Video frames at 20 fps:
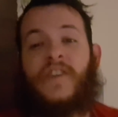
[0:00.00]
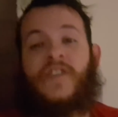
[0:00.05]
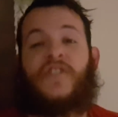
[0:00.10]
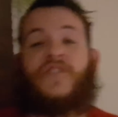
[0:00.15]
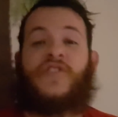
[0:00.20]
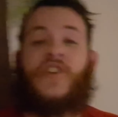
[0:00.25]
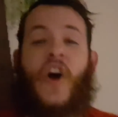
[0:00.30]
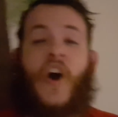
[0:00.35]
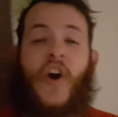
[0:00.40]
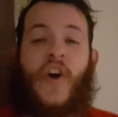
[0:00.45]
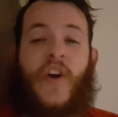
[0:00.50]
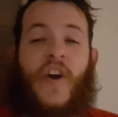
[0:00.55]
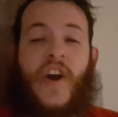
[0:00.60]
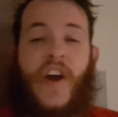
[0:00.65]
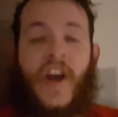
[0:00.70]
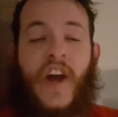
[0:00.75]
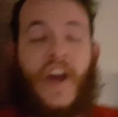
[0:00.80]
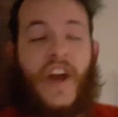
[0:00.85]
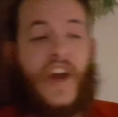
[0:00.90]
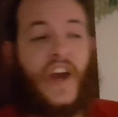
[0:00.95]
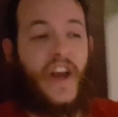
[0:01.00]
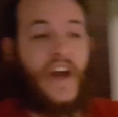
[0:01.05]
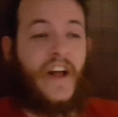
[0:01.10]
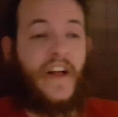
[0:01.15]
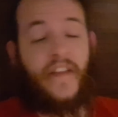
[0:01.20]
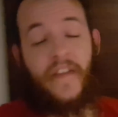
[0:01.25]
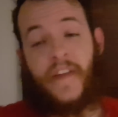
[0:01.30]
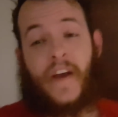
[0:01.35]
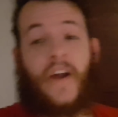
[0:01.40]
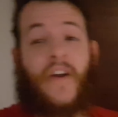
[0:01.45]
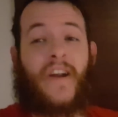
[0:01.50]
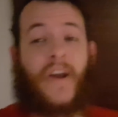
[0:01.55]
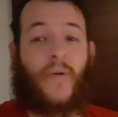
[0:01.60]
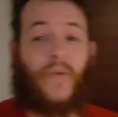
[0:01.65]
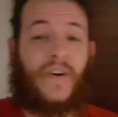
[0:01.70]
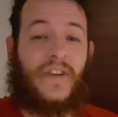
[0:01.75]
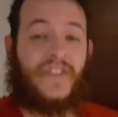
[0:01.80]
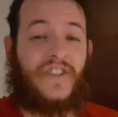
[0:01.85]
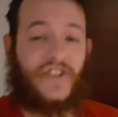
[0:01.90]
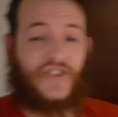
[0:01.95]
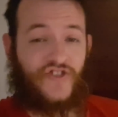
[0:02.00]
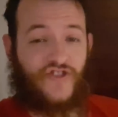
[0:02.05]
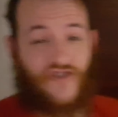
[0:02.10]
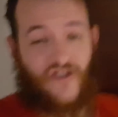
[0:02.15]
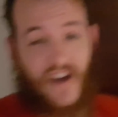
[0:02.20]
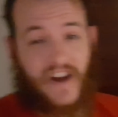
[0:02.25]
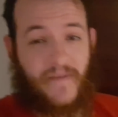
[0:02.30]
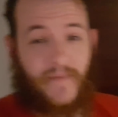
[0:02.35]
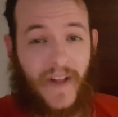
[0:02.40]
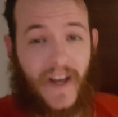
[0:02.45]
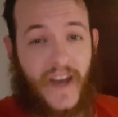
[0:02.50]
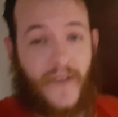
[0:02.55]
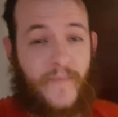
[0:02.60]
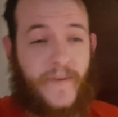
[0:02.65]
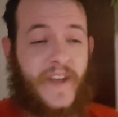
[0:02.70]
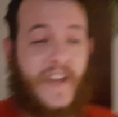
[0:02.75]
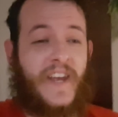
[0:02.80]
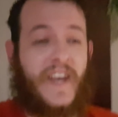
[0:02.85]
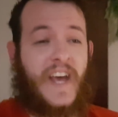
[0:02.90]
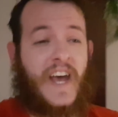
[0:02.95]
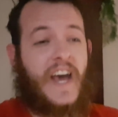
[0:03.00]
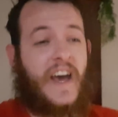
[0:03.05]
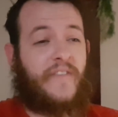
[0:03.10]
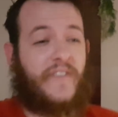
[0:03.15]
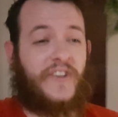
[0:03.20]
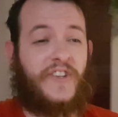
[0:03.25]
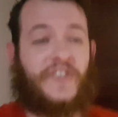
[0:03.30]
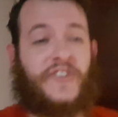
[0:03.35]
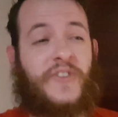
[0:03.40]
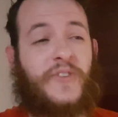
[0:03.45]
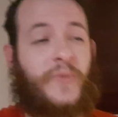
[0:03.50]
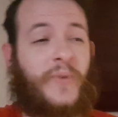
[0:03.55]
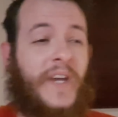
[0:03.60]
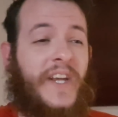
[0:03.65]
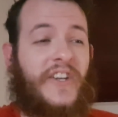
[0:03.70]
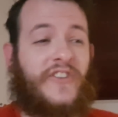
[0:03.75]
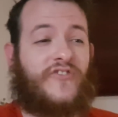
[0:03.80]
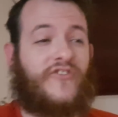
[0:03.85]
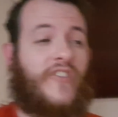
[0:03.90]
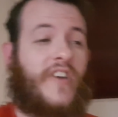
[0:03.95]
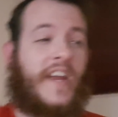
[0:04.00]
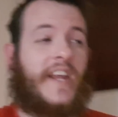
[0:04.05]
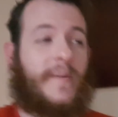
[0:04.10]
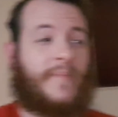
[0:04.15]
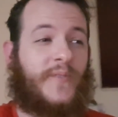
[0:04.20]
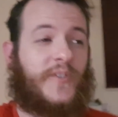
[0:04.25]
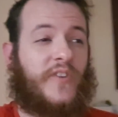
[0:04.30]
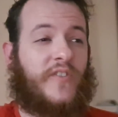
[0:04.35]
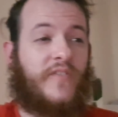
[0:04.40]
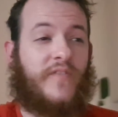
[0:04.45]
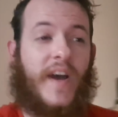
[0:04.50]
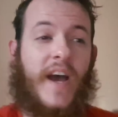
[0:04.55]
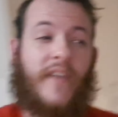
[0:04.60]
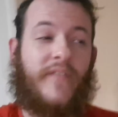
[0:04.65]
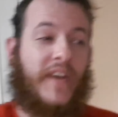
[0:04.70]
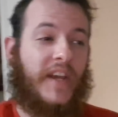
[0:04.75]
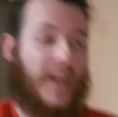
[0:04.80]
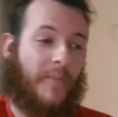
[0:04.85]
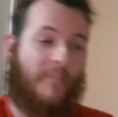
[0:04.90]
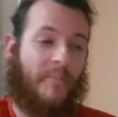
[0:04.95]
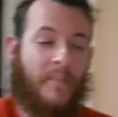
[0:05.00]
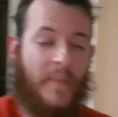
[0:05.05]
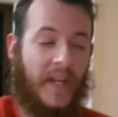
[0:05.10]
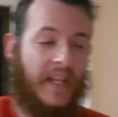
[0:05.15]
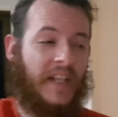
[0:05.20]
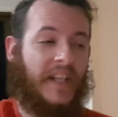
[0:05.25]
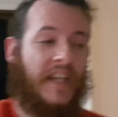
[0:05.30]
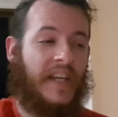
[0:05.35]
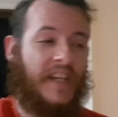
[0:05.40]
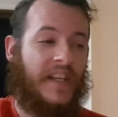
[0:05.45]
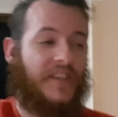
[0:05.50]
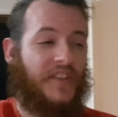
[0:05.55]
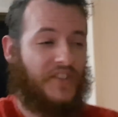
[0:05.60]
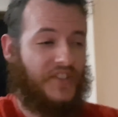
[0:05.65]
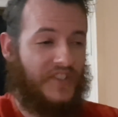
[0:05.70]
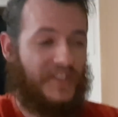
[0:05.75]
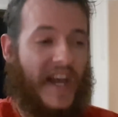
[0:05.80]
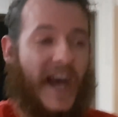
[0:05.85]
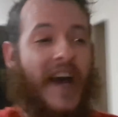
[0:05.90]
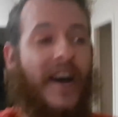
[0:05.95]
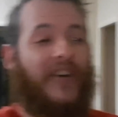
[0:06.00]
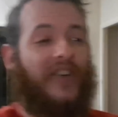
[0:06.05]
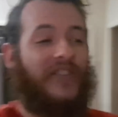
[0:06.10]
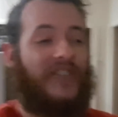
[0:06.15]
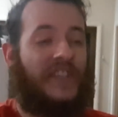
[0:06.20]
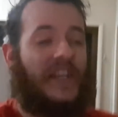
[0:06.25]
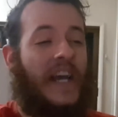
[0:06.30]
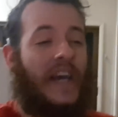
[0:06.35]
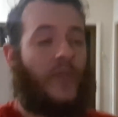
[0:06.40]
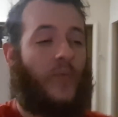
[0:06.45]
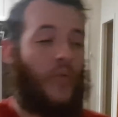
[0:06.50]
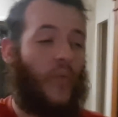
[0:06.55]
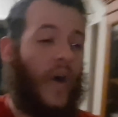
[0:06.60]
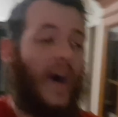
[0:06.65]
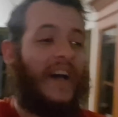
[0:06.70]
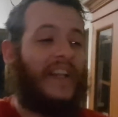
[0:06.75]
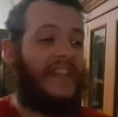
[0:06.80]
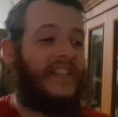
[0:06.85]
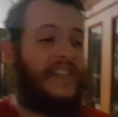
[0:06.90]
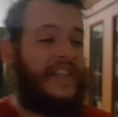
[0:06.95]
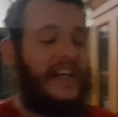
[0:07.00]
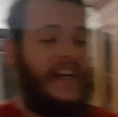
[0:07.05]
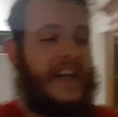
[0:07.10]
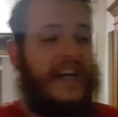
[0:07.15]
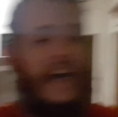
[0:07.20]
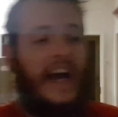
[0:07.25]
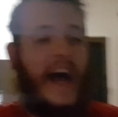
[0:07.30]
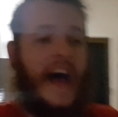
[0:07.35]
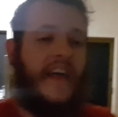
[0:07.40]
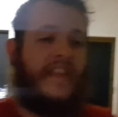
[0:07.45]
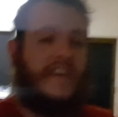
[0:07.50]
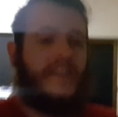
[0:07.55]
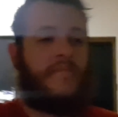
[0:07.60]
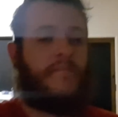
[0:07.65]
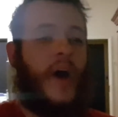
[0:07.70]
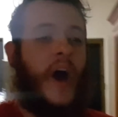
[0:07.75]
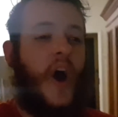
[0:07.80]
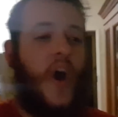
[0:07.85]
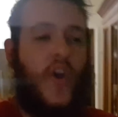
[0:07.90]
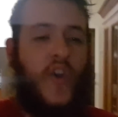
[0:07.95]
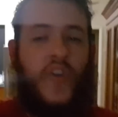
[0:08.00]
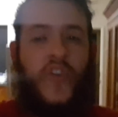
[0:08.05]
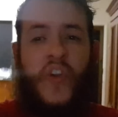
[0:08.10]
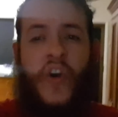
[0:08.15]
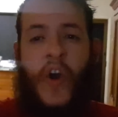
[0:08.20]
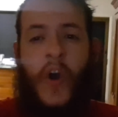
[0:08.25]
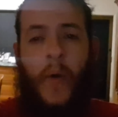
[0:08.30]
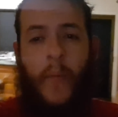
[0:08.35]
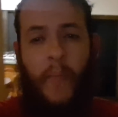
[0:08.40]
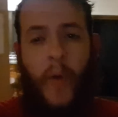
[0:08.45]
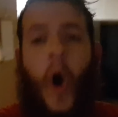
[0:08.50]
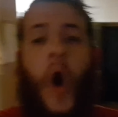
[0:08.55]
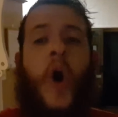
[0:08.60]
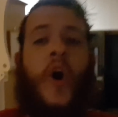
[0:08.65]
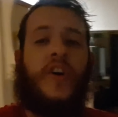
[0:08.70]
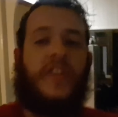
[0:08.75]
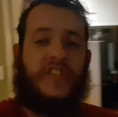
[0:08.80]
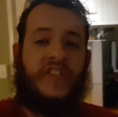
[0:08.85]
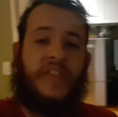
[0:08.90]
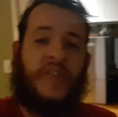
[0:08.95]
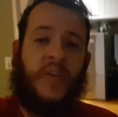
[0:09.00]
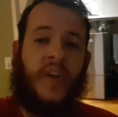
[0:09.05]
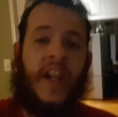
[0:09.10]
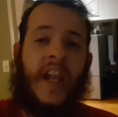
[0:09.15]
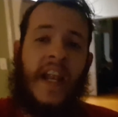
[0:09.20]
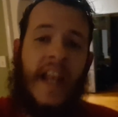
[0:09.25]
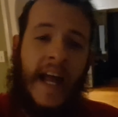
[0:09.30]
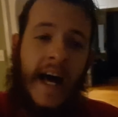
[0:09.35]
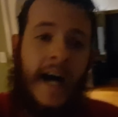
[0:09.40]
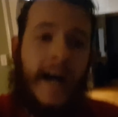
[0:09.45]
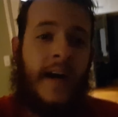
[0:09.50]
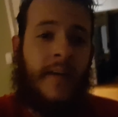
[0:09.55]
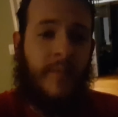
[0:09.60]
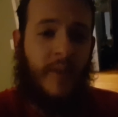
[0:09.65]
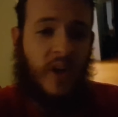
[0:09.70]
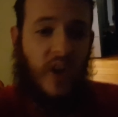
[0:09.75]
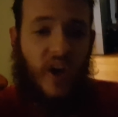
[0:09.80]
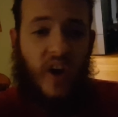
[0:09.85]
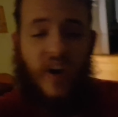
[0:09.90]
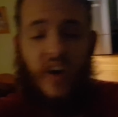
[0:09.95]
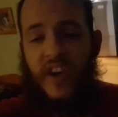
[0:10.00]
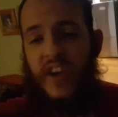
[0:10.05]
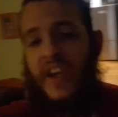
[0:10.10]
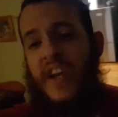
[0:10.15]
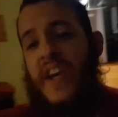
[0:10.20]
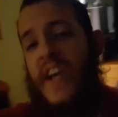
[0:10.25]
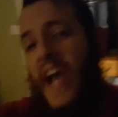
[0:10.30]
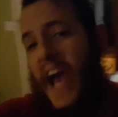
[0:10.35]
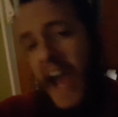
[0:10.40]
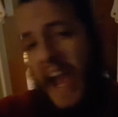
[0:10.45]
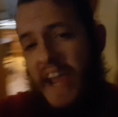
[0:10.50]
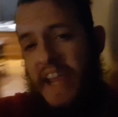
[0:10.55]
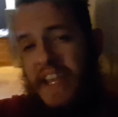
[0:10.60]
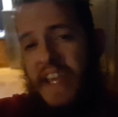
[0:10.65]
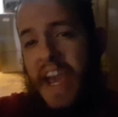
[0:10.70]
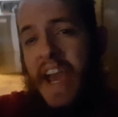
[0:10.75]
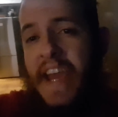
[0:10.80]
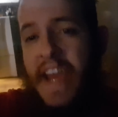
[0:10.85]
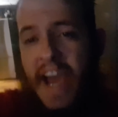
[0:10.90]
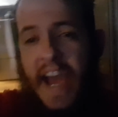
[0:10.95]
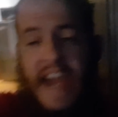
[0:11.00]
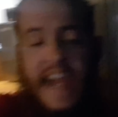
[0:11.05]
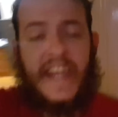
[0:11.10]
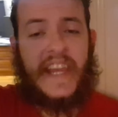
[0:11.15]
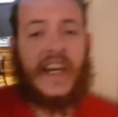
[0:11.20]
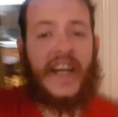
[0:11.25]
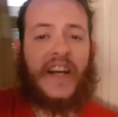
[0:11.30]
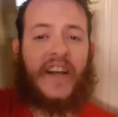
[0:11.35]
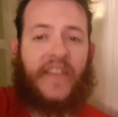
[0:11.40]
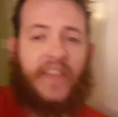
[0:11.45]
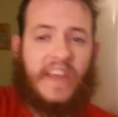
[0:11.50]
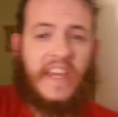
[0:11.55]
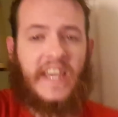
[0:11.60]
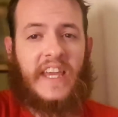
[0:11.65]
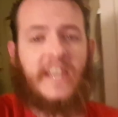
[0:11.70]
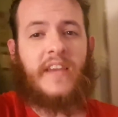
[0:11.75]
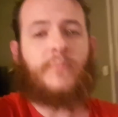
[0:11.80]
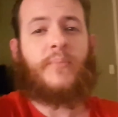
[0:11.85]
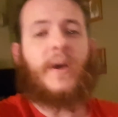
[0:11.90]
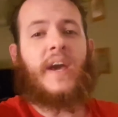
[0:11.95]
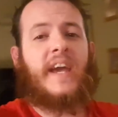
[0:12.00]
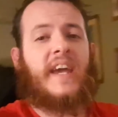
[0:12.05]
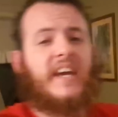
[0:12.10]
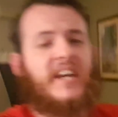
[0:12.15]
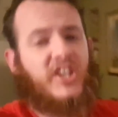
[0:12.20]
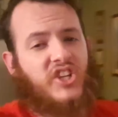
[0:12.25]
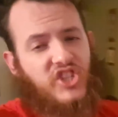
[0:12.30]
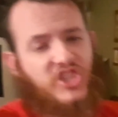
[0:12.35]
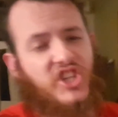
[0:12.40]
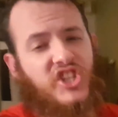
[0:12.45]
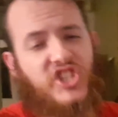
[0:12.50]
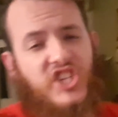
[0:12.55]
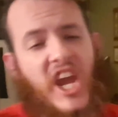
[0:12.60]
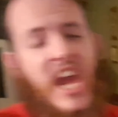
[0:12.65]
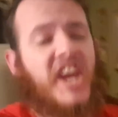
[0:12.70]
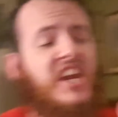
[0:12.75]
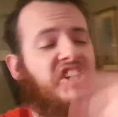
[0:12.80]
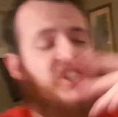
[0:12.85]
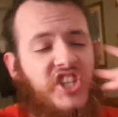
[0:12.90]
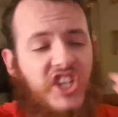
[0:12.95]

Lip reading: So, there I was in dreamland, having sweet dreams of having 1 million sales at once, and then my own personal alarm clock, aka the eBay chick-ching,